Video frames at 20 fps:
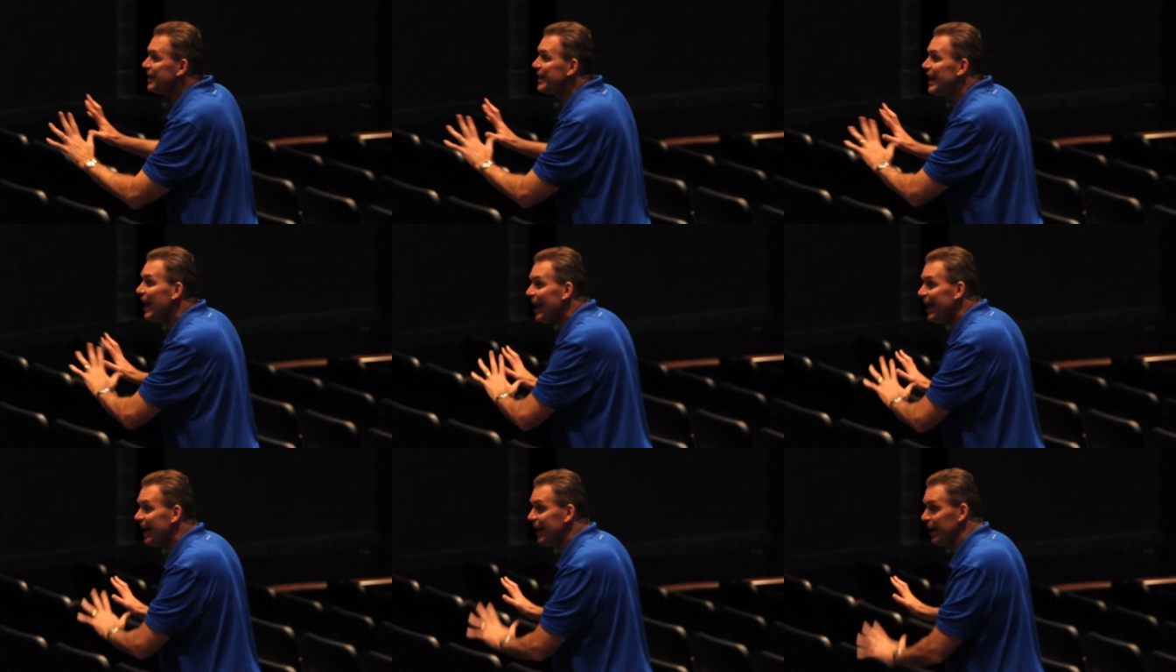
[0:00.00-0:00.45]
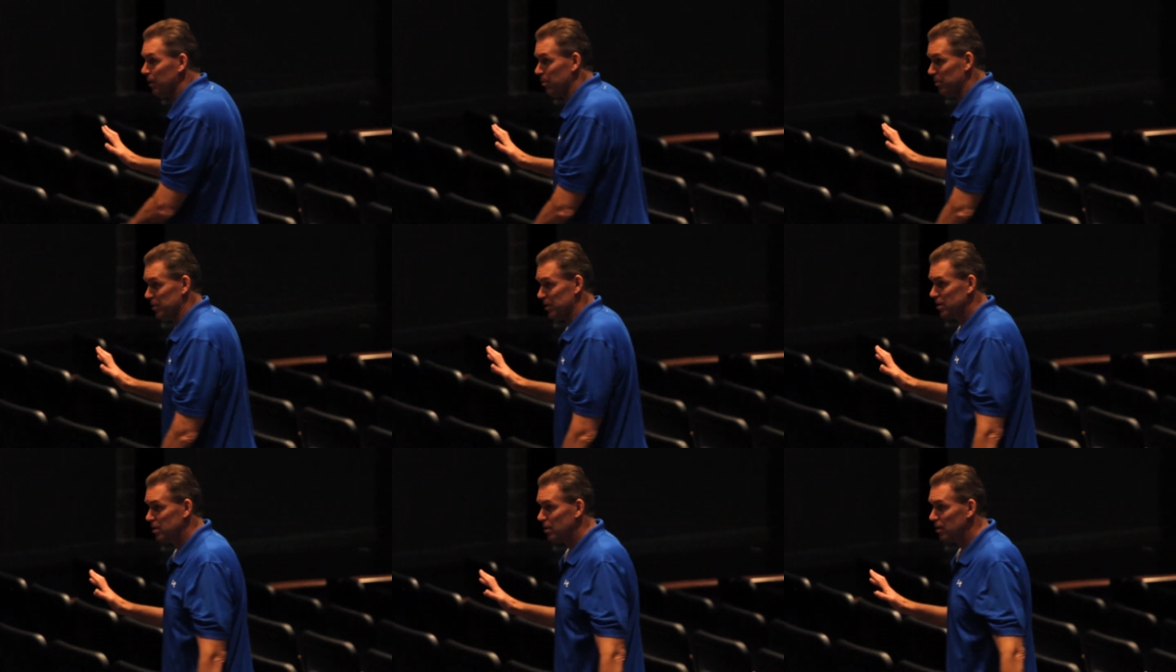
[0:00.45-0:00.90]

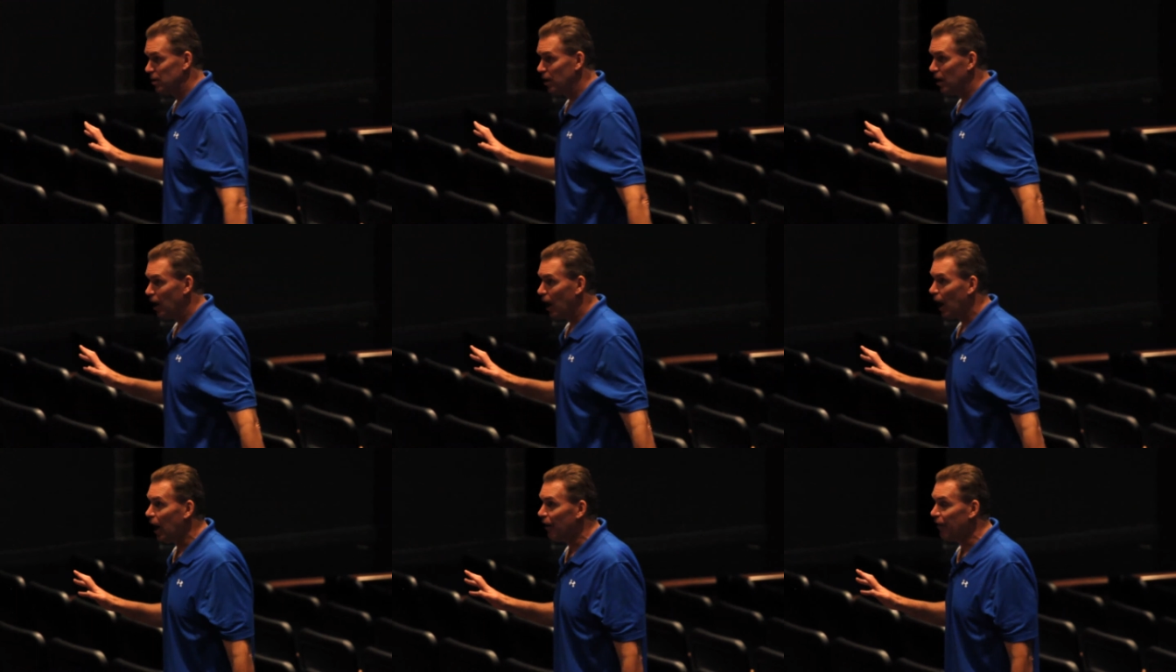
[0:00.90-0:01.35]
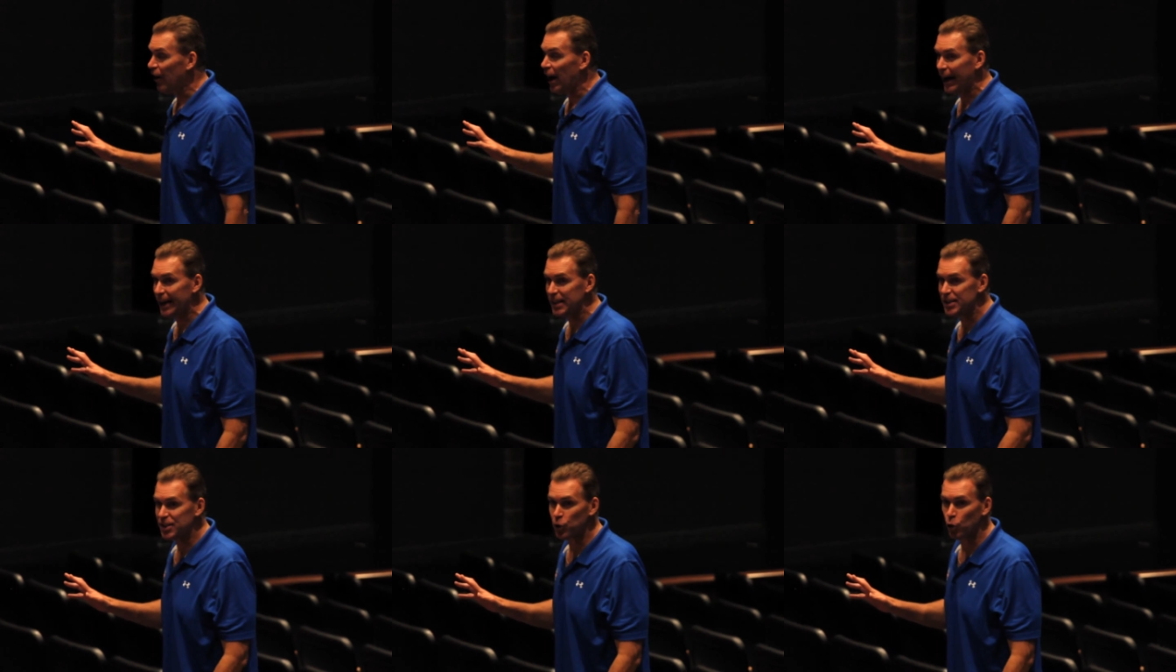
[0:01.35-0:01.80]
names of
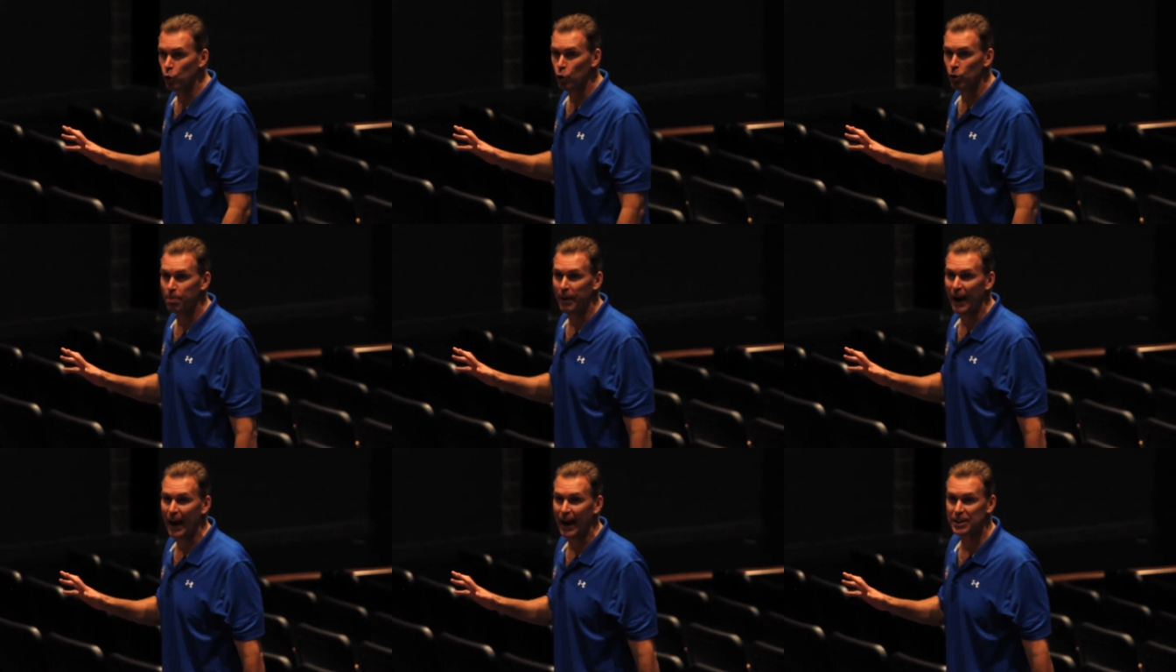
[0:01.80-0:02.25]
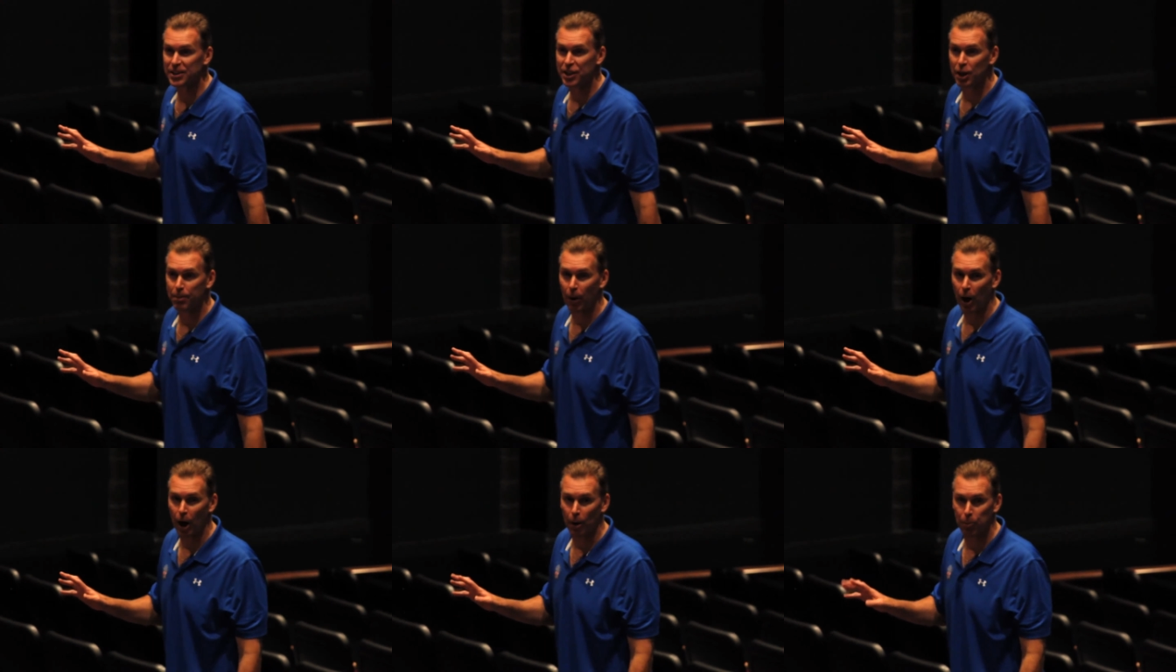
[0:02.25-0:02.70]
high school
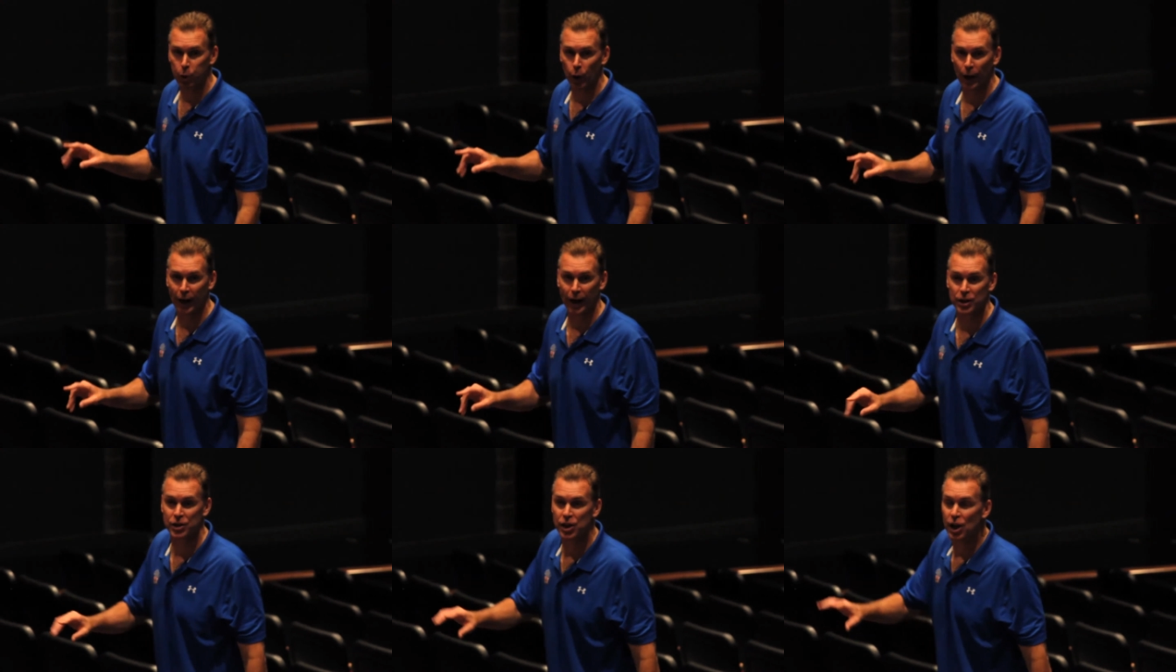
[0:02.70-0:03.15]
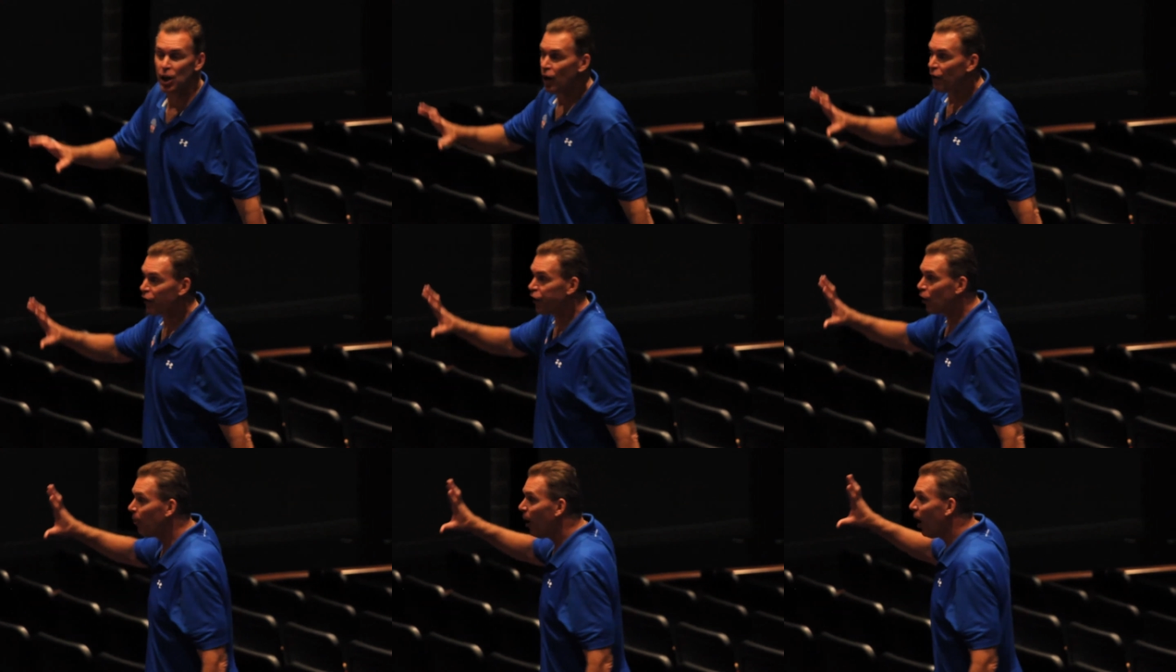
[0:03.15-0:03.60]
basketball players
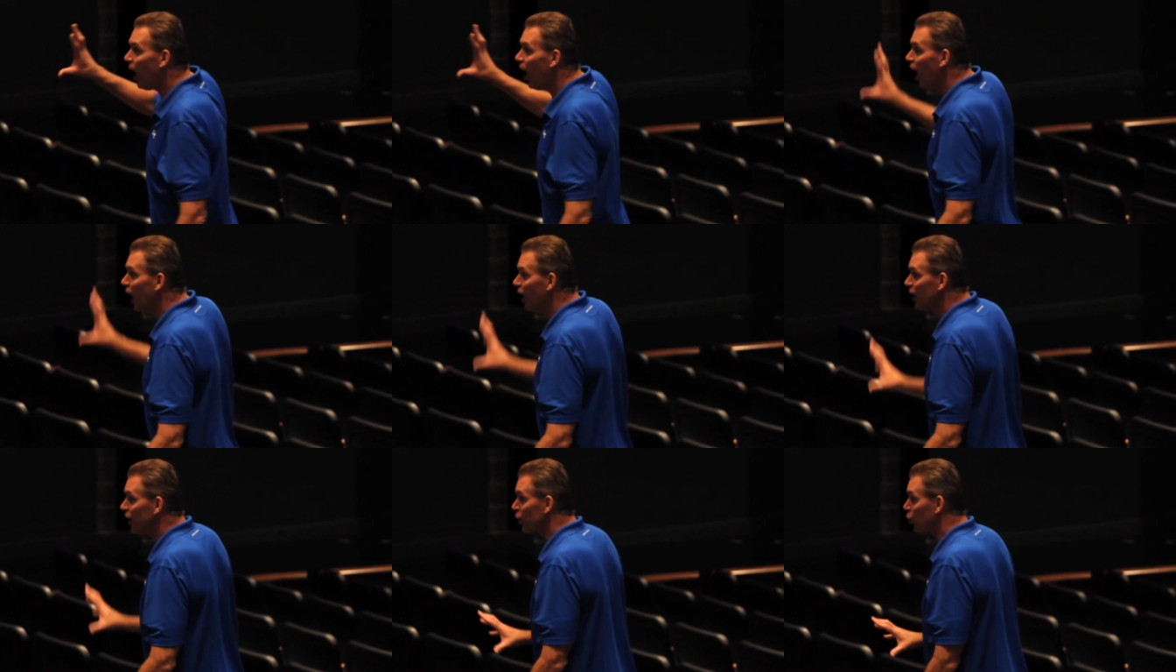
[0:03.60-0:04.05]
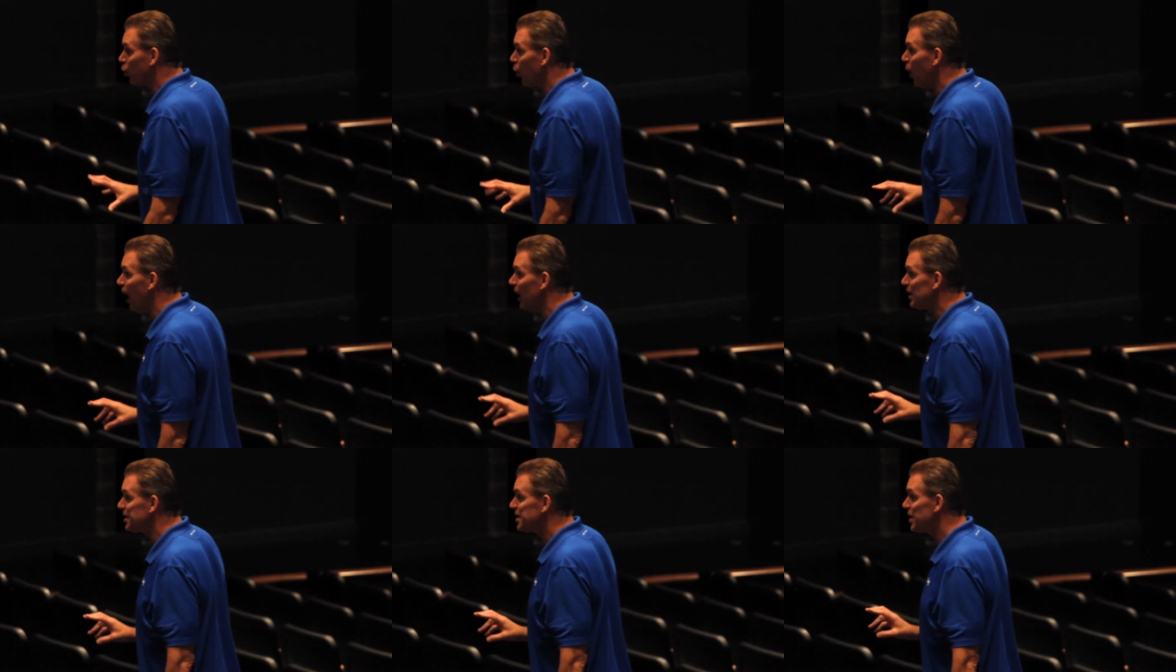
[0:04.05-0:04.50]
from all
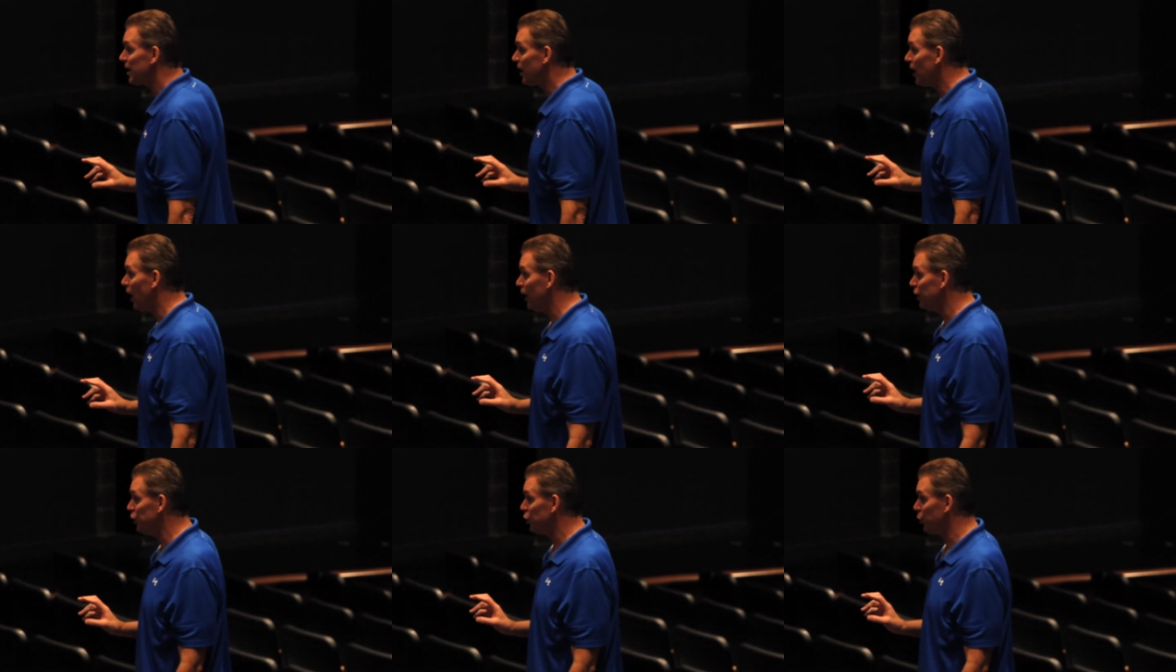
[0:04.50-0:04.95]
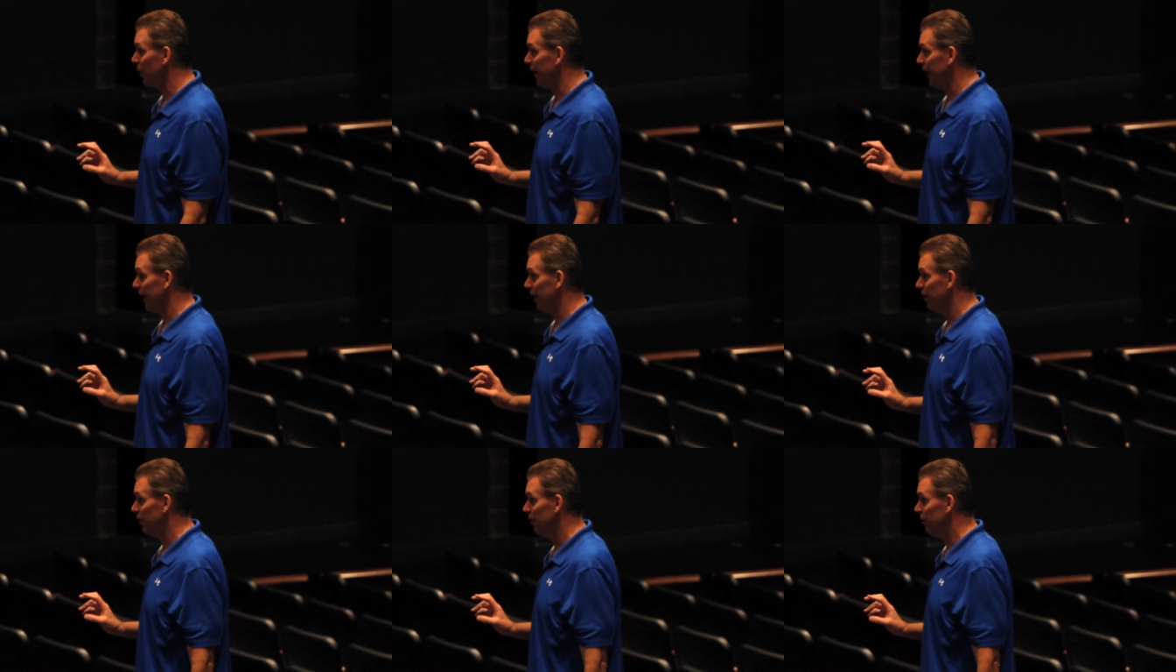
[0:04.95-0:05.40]
across the
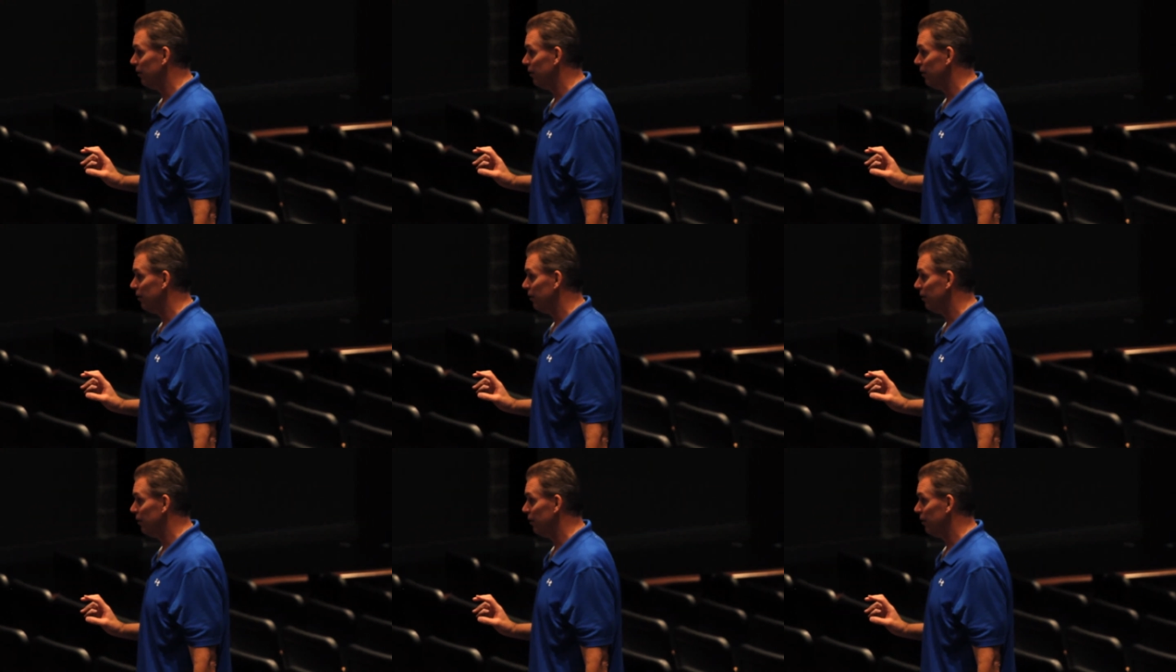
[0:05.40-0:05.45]
country.